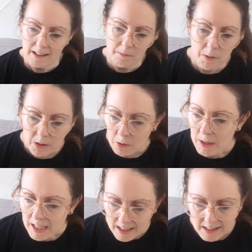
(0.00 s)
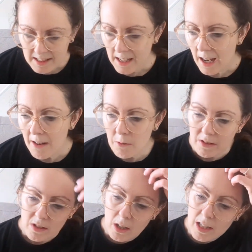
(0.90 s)
muscle weaknesses I have with
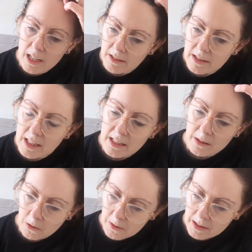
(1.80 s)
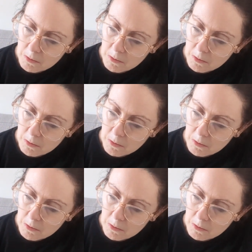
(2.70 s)
scoliosis, is always a